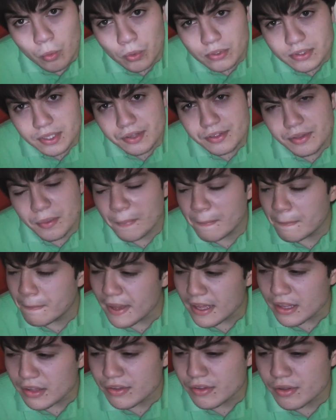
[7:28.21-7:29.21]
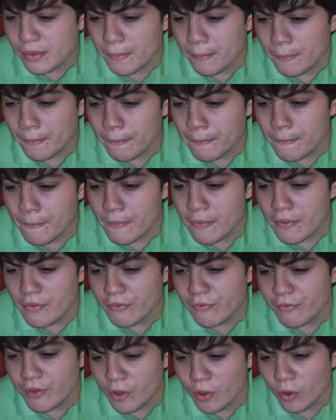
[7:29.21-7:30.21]
What is the best
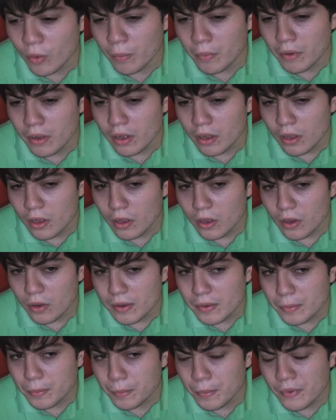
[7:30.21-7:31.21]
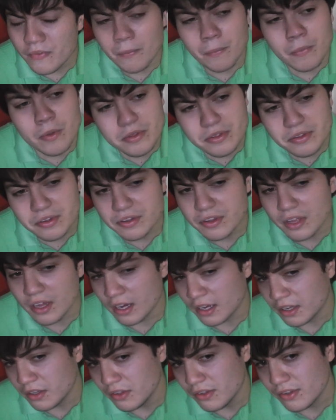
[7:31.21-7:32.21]
film with music
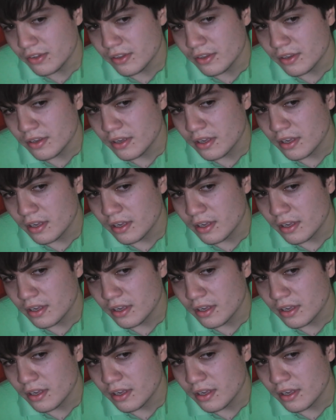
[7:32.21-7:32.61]
stars,